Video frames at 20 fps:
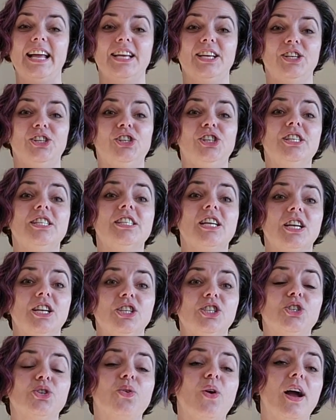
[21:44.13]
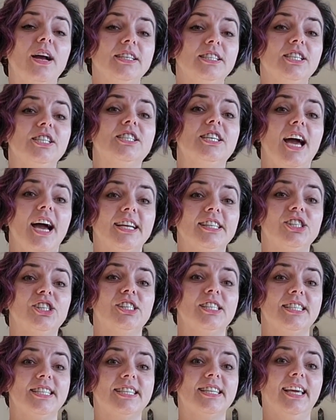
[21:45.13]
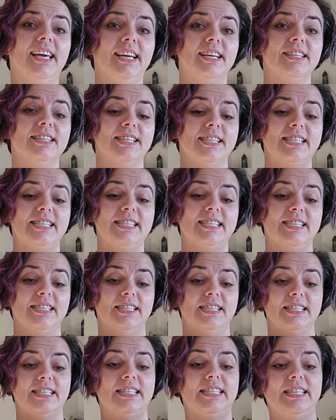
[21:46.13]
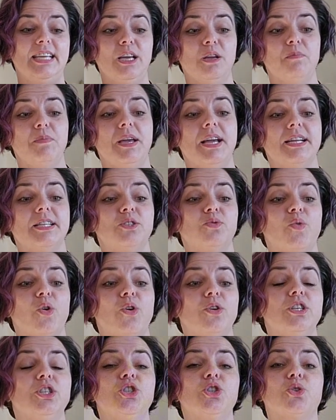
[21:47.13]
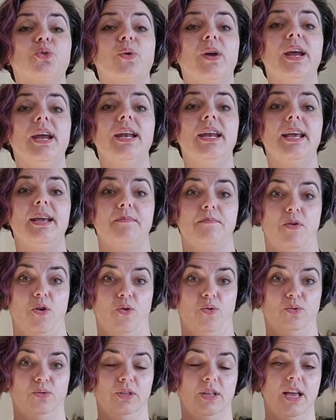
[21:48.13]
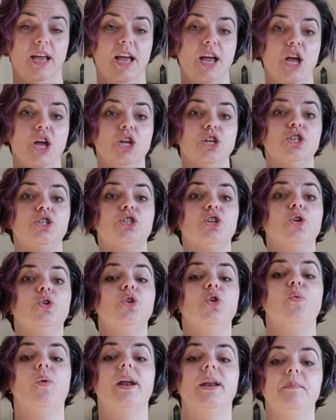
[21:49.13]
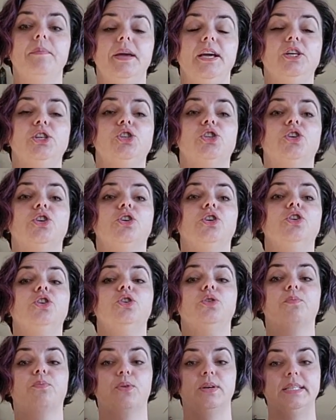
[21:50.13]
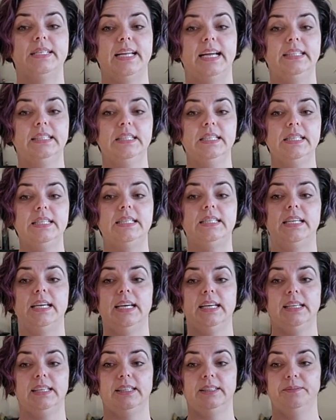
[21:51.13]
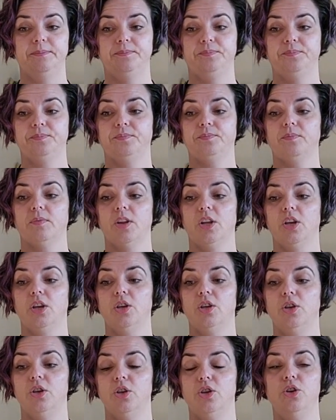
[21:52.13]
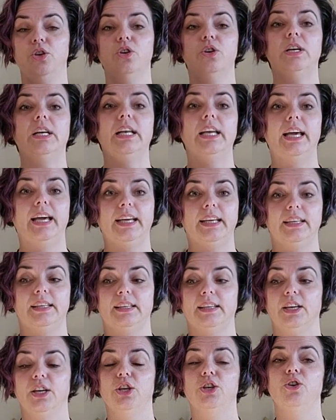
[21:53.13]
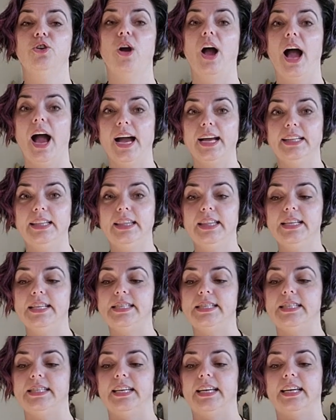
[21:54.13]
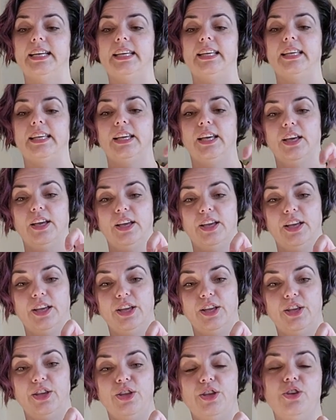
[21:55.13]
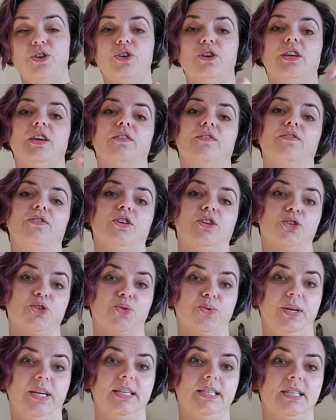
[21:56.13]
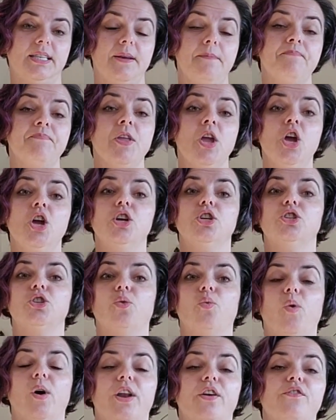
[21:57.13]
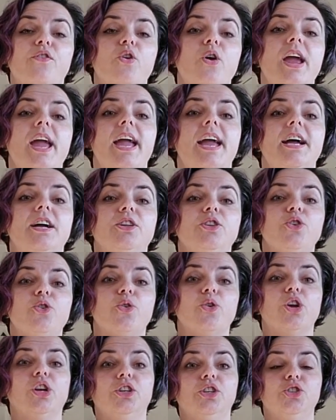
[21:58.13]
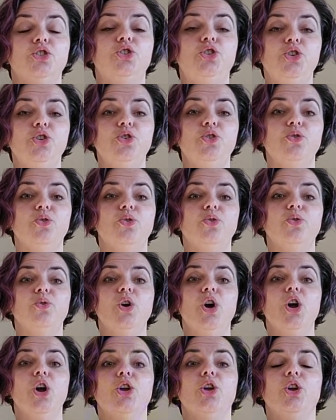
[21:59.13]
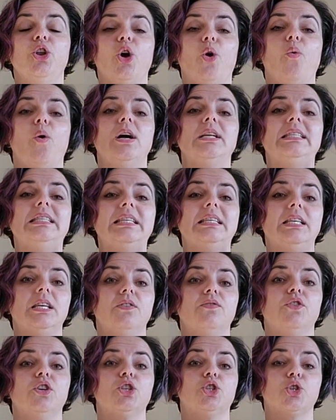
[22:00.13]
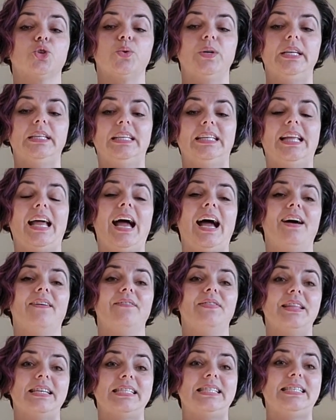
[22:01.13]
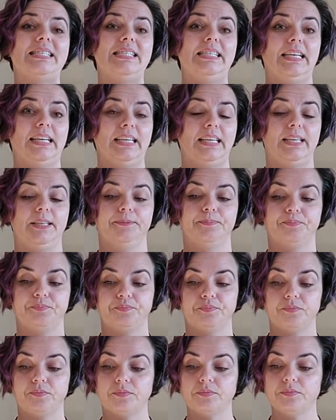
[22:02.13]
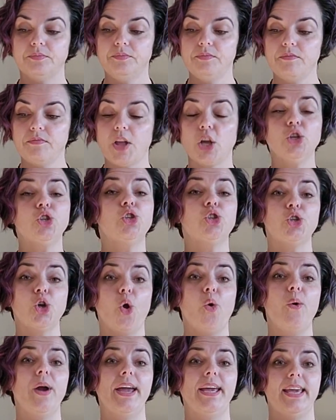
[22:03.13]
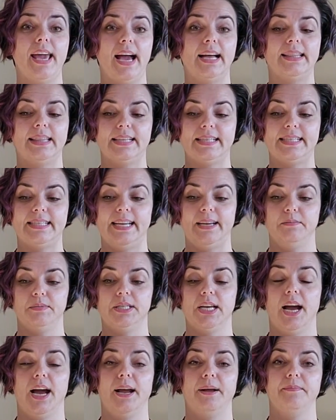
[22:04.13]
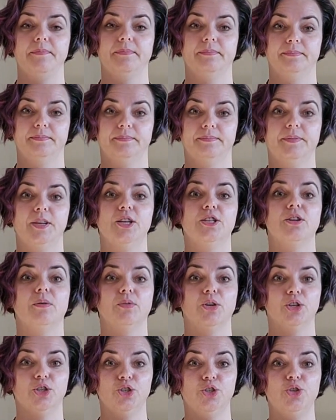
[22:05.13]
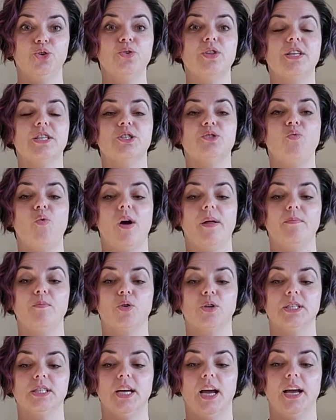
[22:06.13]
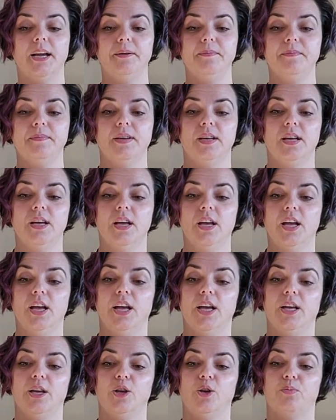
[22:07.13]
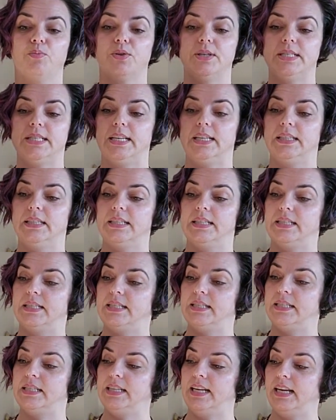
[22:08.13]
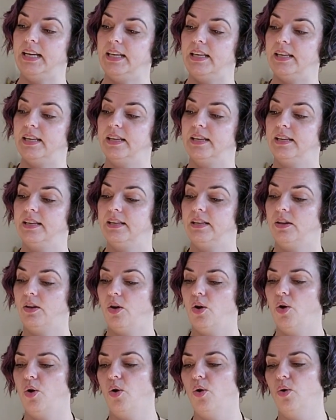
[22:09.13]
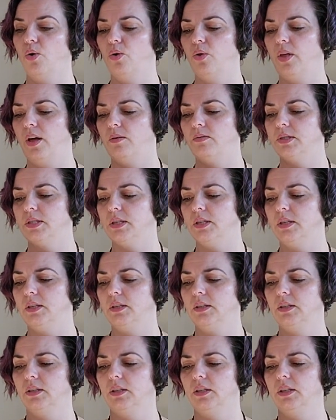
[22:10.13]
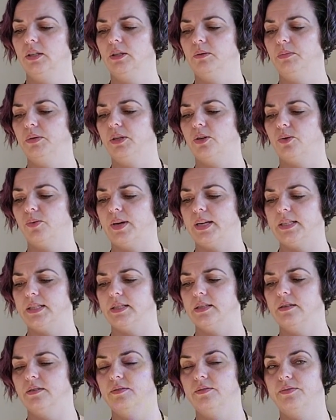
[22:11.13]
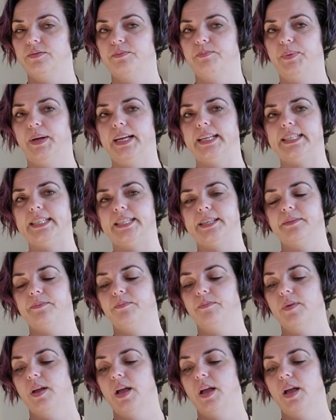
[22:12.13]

she's going to try to touch the stick because we're in training mode. So you want to make sure you present the stick, you click, you hide the stick, you give the treat. So whatever hand you're going to do, you don't want to give the treat and have the stick showing at the same time. I'm going to do this one more time. You present the stick. Oh, that was a little bit aggressive, but